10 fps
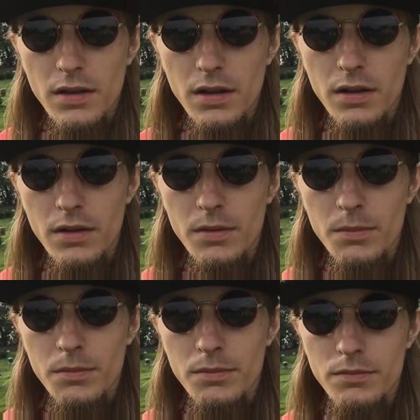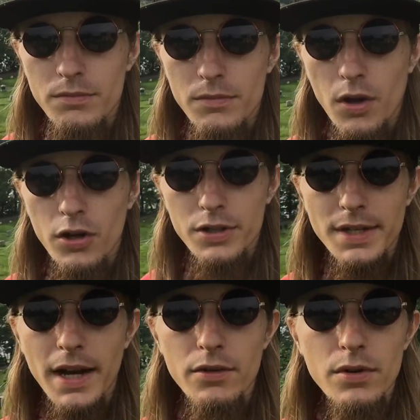um, on
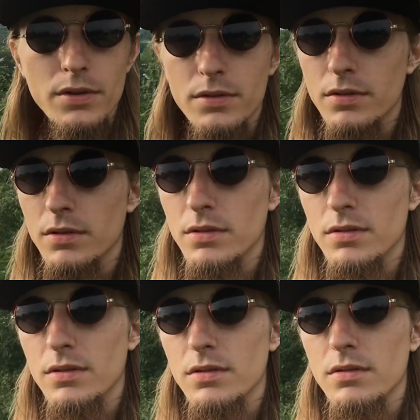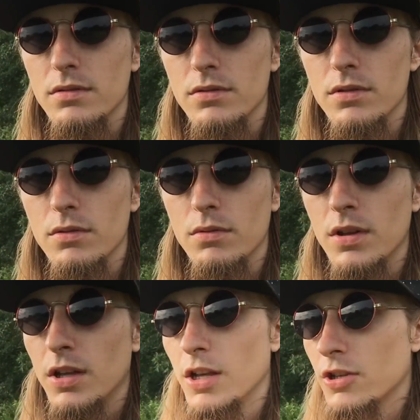terror, you know.
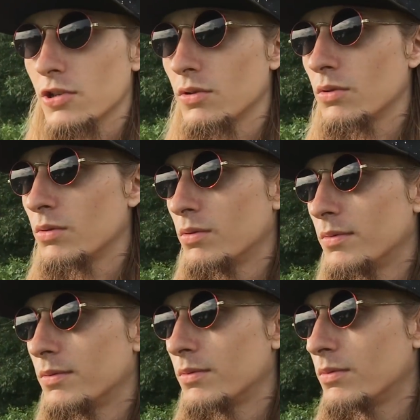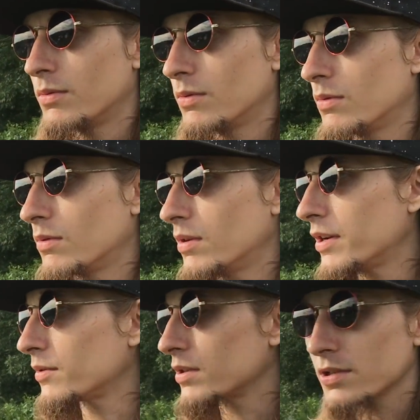So,
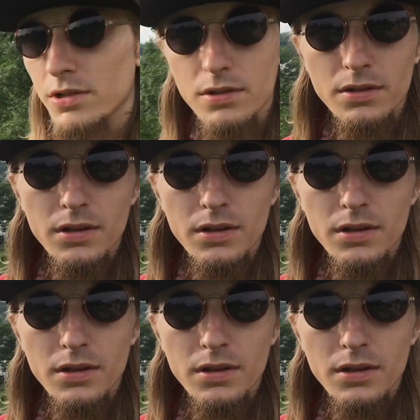anyways,